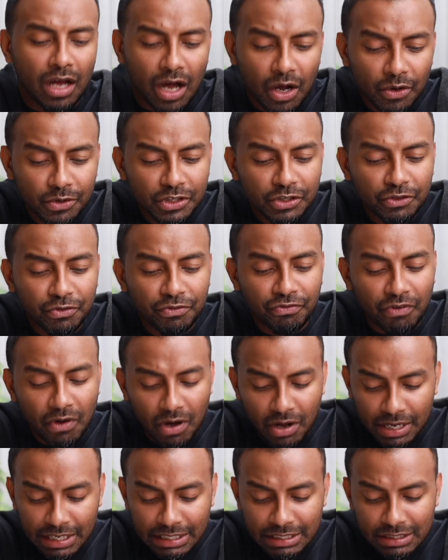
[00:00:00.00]
How do you
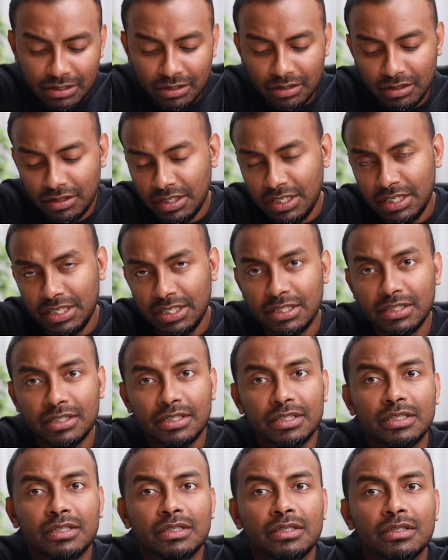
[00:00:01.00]
find
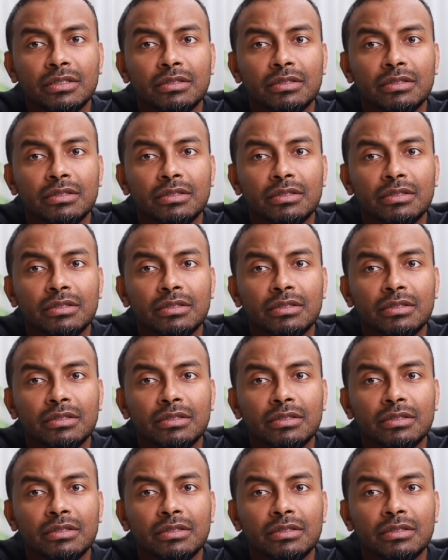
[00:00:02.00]
these